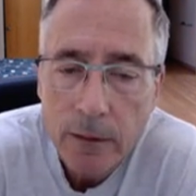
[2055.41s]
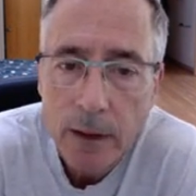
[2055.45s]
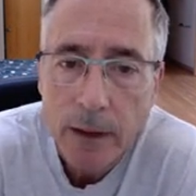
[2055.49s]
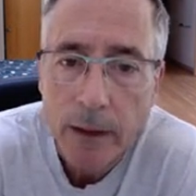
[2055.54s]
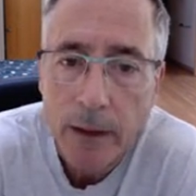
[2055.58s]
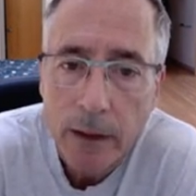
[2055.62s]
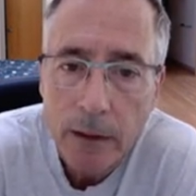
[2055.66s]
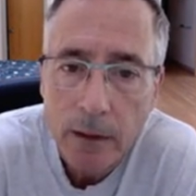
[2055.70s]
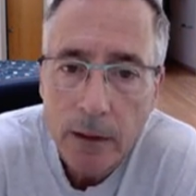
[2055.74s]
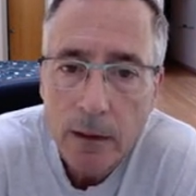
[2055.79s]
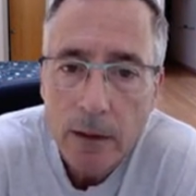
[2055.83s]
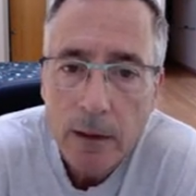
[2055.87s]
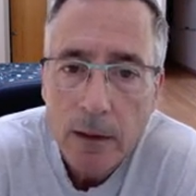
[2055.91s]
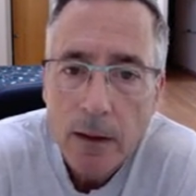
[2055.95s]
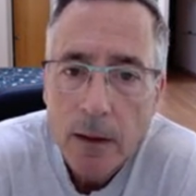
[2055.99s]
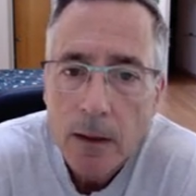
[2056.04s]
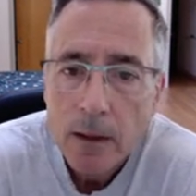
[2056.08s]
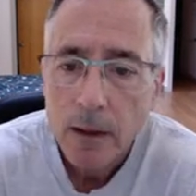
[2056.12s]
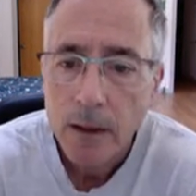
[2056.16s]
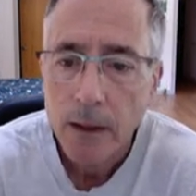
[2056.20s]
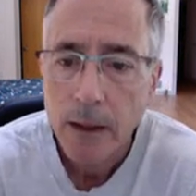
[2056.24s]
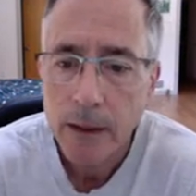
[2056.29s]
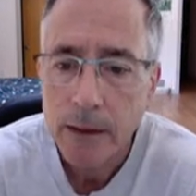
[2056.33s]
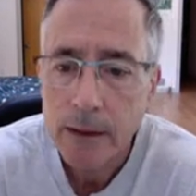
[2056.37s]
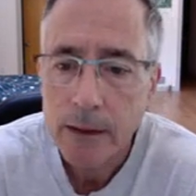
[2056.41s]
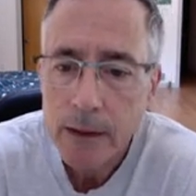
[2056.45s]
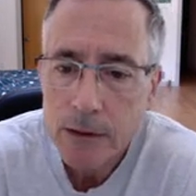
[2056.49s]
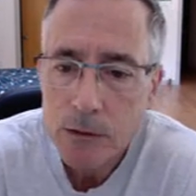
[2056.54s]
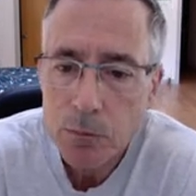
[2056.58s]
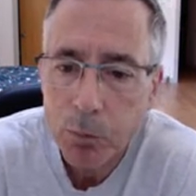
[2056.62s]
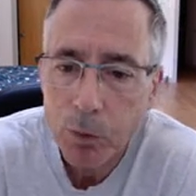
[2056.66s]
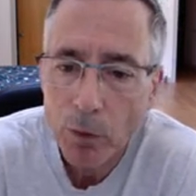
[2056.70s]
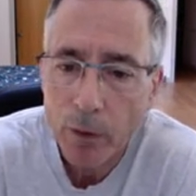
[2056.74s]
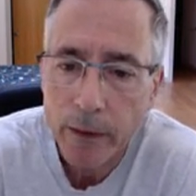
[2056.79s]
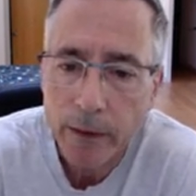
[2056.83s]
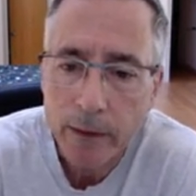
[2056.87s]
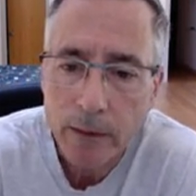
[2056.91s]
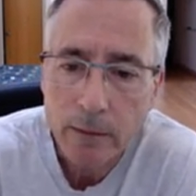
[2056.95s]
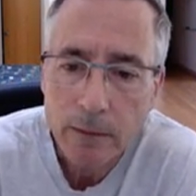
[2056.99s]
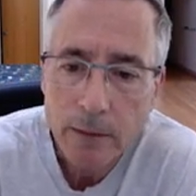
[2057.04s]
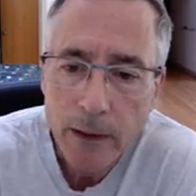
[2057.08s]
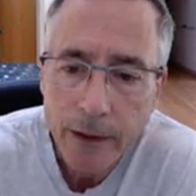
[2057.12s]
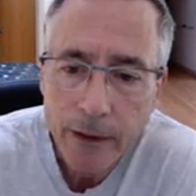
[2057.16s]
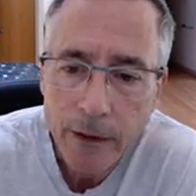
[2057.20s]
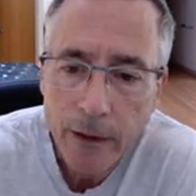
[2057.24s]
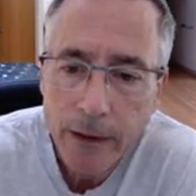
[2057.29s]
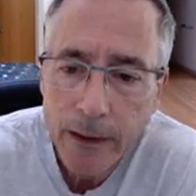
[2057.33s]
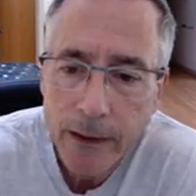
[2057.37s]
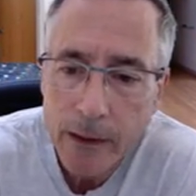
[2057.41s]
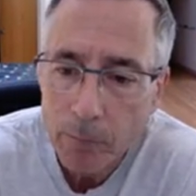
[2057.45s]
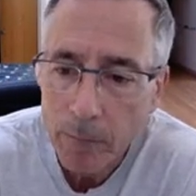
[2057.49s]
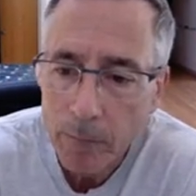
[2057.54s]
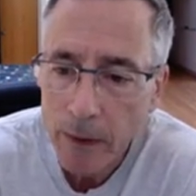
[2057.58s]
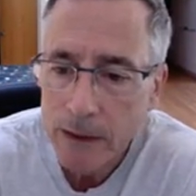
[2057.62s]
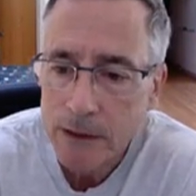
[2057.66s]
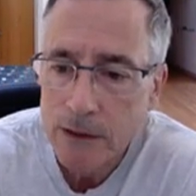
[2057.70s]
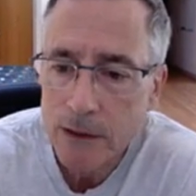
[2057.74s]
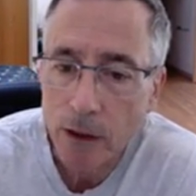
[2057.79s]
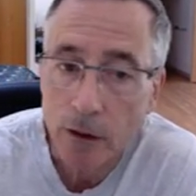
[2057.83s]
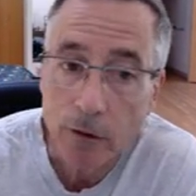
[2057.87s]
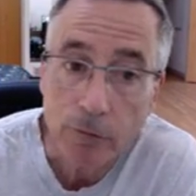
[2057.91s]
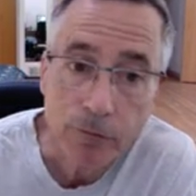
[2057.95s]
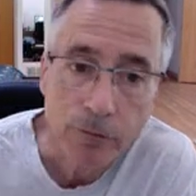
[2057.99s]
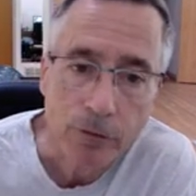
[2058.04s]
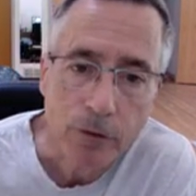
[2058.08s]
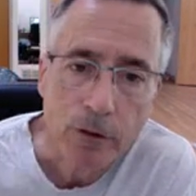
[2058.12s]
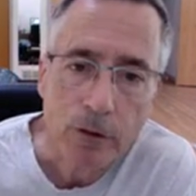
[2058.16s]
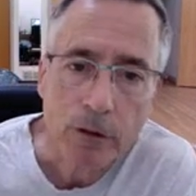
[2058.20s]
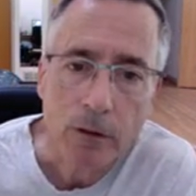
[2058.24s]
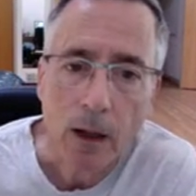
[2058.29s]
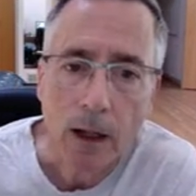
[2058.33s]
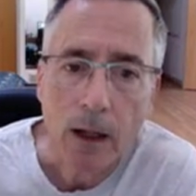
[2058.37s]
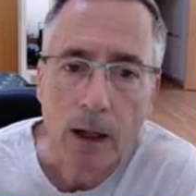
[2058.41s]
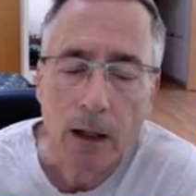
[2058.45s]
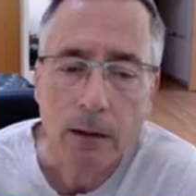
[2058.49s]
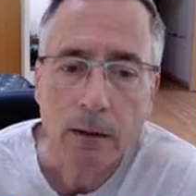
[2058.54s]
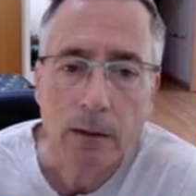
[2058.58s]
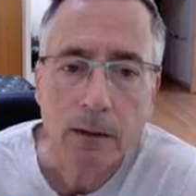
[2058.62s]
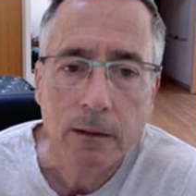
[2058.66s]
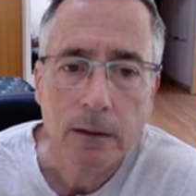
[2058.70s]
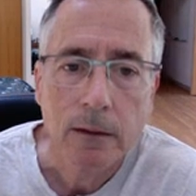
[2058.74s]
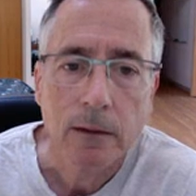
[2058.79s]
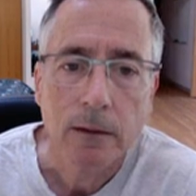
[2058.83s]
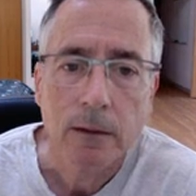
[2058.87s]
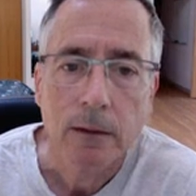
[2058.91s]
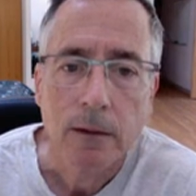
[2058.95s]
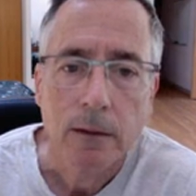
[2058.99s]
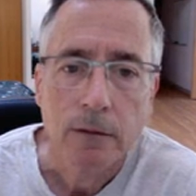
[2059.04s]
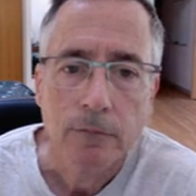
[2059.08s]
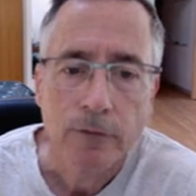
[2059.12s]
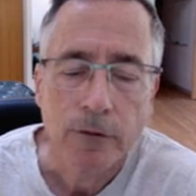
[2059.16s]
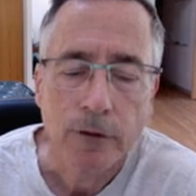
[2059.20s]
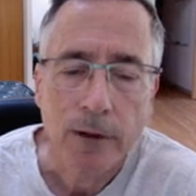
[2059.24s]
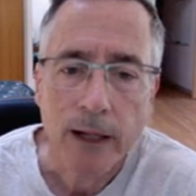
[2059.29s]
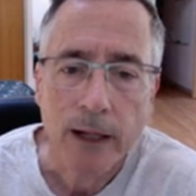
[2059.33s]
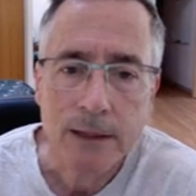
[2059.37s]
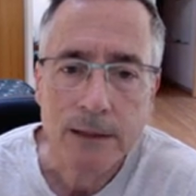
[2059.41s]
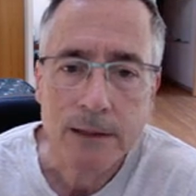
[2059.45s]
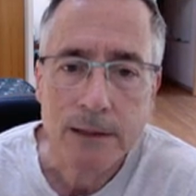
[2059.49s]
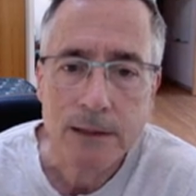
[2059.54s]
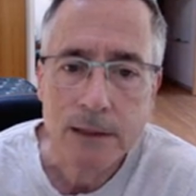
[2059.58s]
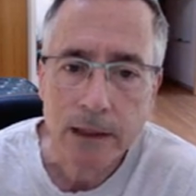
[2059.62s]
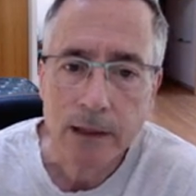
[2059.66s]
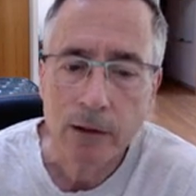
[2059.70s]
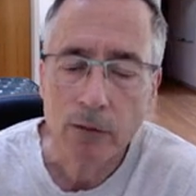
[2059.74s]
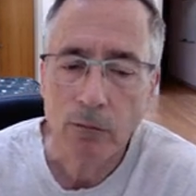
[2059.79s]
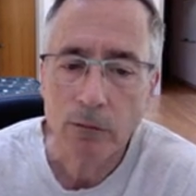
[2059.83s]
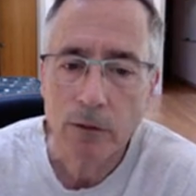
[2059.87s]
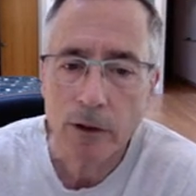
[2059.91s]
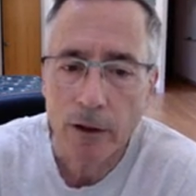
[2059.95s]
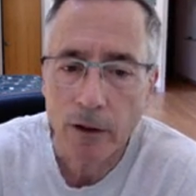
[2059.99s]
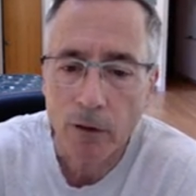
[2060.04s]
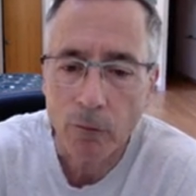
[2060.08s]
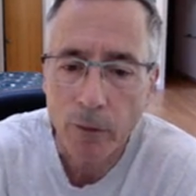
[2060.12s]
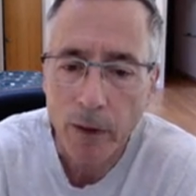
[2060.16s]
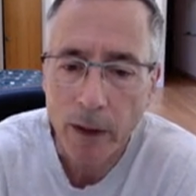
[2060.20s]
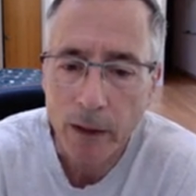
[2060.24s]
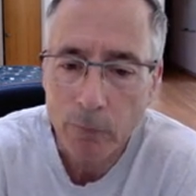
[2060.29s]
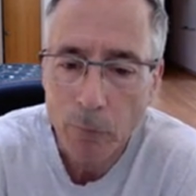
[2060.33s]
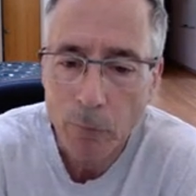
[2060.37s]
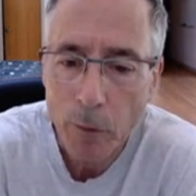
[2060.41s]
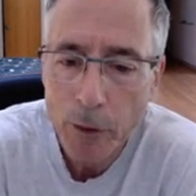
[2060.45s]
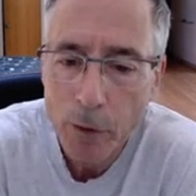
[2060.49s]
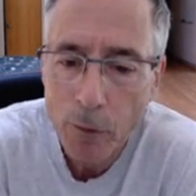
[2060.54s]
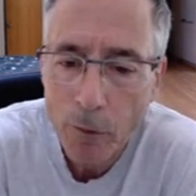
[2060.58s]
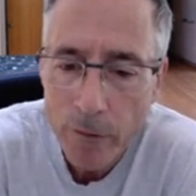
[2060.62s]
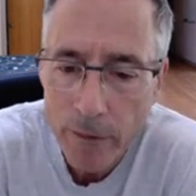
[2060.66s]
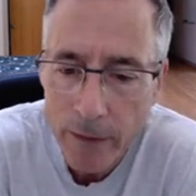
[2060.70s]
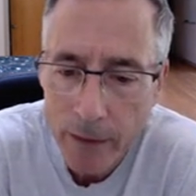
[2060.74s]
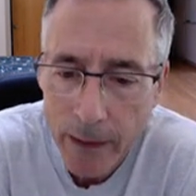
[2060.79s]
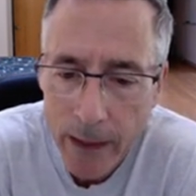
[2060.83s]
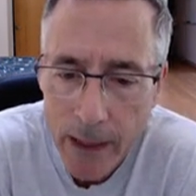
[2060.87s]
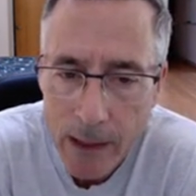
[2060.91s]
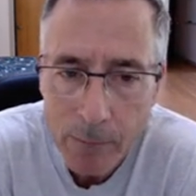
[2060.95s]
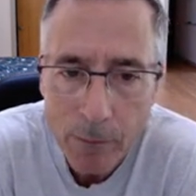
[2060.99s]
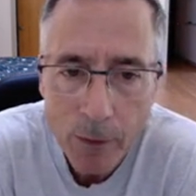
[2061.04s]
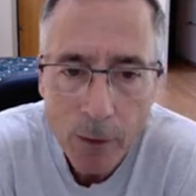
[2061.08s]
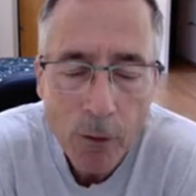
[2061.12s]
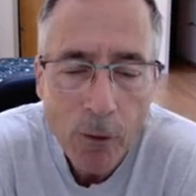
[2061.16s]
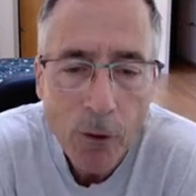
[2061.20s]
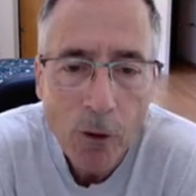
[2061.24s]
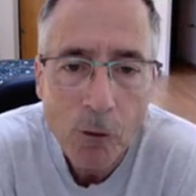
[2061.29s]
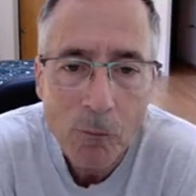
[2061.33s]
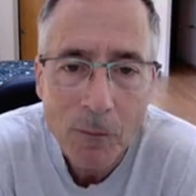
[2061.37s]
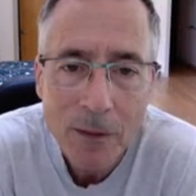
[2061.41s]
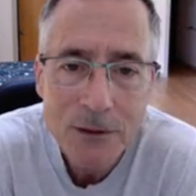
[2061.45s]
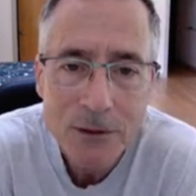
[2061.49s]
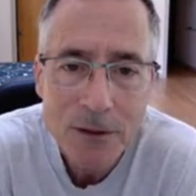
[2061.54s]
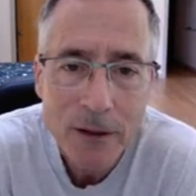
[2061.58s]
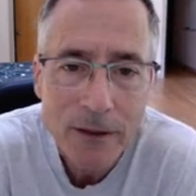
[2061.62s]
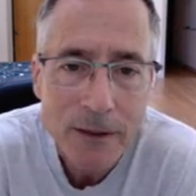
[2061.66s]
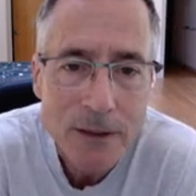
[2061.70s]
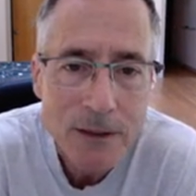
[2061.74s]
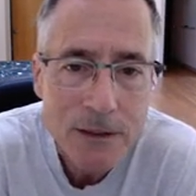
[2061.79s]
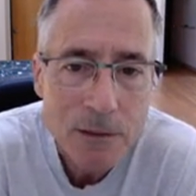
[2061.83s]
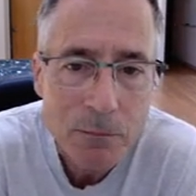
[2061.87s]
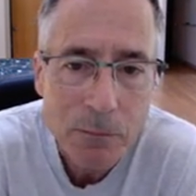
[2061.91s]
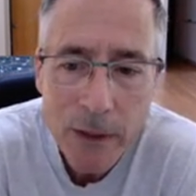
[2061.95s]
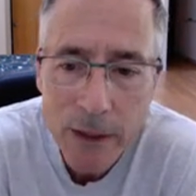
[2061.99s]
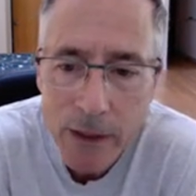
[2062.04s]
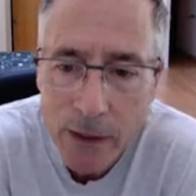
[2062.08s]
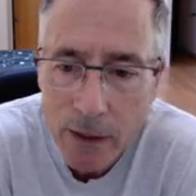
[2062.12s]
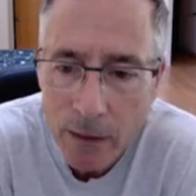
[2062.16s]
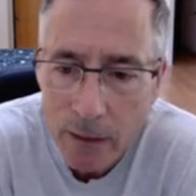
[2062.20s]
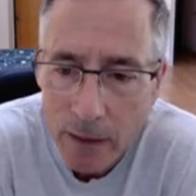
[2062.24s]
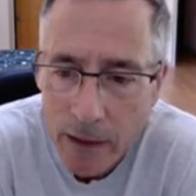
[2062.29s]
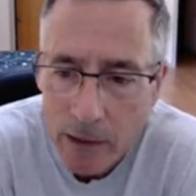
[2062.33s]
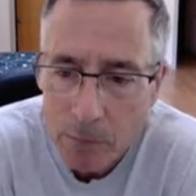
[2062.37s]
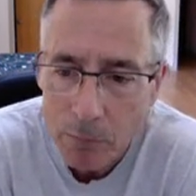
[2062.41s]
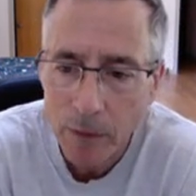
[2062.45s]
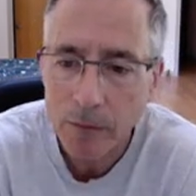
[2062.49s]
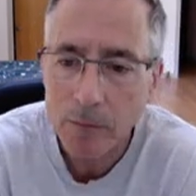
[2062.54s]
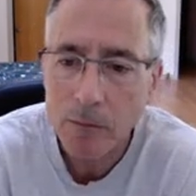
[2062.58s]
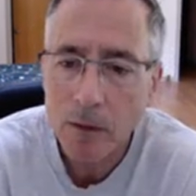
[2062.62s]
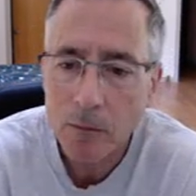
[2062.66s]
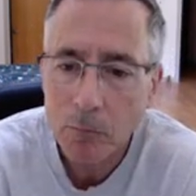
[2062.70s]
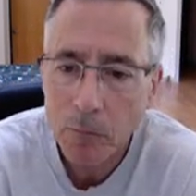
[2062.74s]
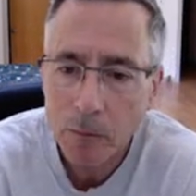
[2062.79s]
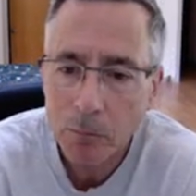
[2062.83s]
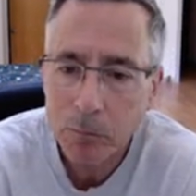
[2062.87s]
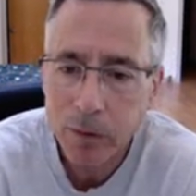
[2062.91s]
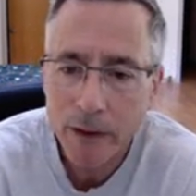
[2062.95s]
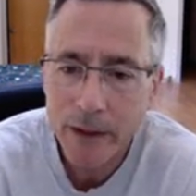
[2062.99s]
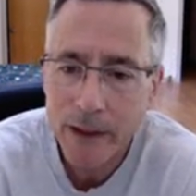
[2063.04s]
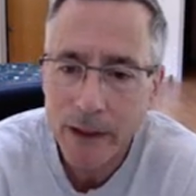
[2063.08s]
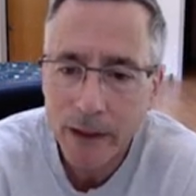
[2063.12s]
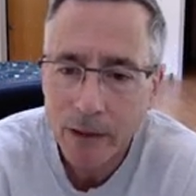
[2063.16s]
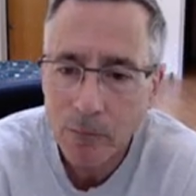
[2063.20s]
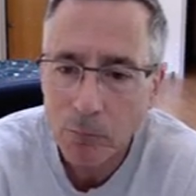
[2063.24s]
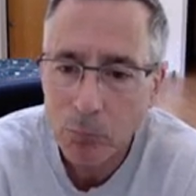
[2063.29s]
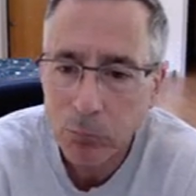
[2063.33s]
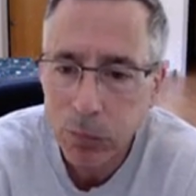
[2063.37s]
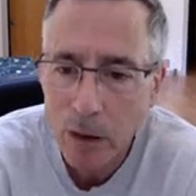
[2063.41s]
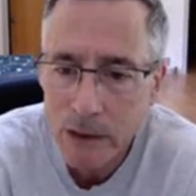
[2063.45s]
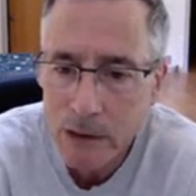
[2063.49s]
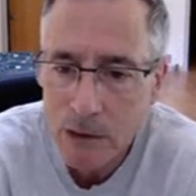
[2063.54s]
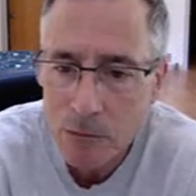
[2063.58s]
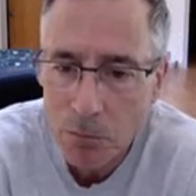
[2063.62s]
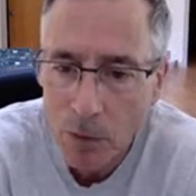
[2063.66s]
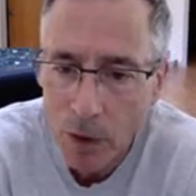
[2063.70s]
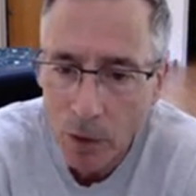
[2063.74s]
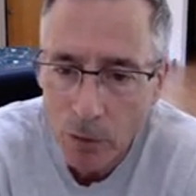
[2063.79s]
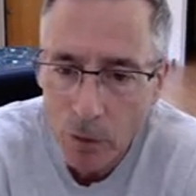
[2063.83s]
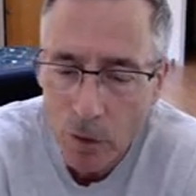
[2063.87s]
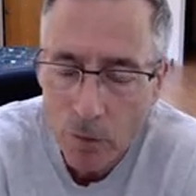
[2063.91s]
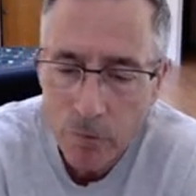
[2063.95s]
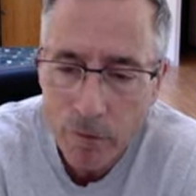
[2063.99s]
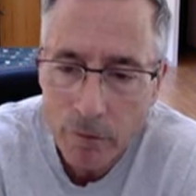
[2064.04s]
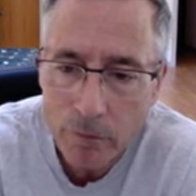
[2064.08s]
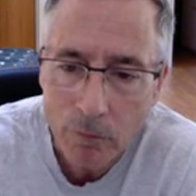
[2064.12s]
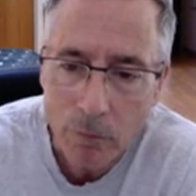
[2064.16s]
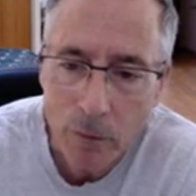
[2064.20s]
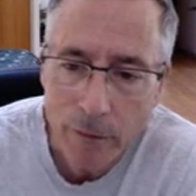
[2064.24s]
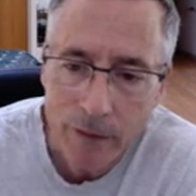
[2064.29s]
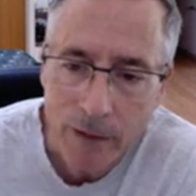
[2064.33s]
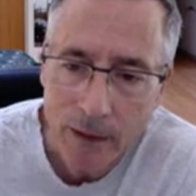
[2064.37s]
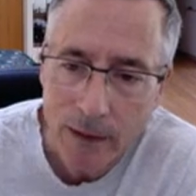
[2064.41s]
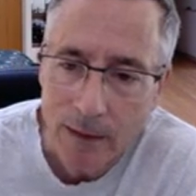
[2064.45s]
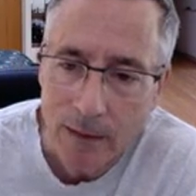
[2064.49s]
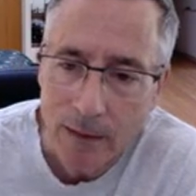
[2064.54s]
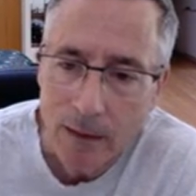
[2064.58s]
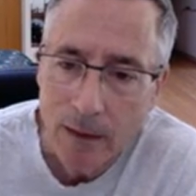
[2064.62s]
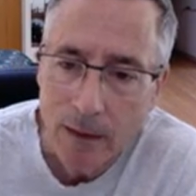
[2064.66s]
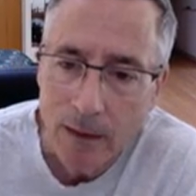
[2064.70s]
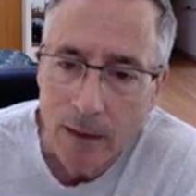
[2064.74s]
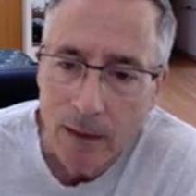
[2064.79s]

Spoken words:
And at this point, I could kick myself for not seeing, you know, when I went over the game at home, I saw this immediately, but playing in blitz mode over with the